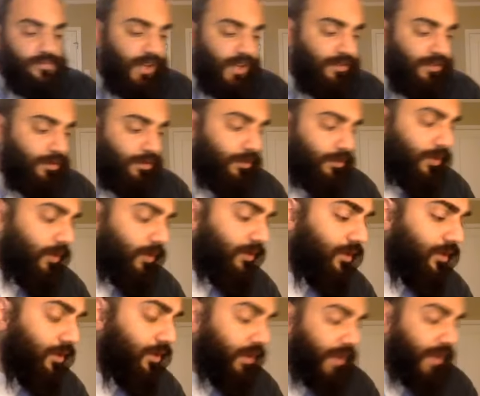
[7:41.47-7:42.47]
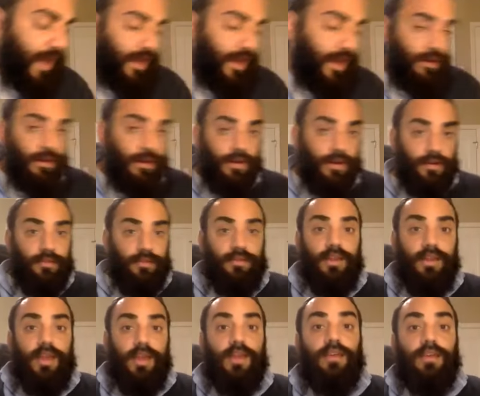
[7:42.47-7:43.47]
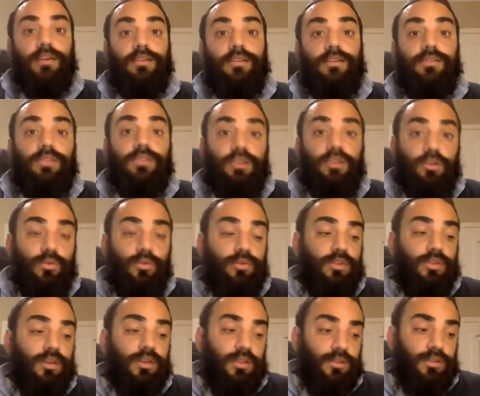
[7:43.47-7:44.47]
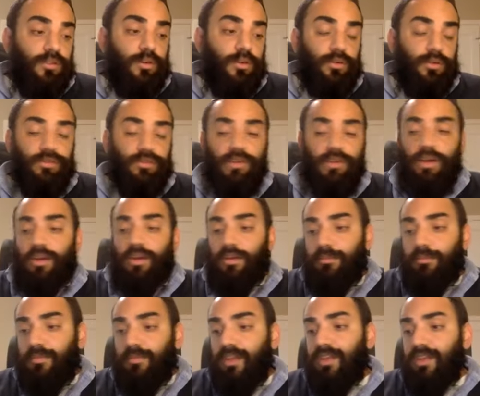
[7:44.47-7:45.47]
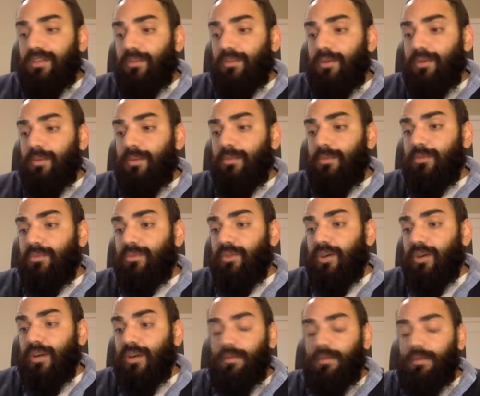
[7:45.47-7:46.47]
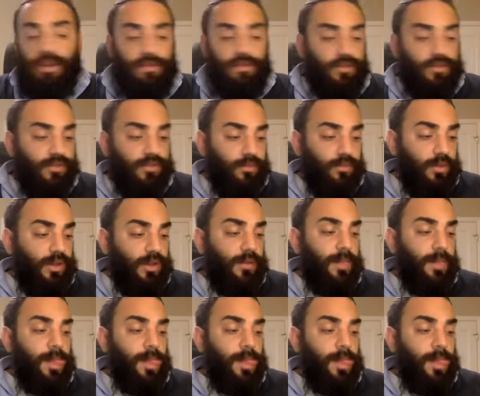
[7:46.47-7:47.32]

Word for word: And so we're going to look at today is the Nakuda in Toras Chacham that the Rebbe was talking about in this week.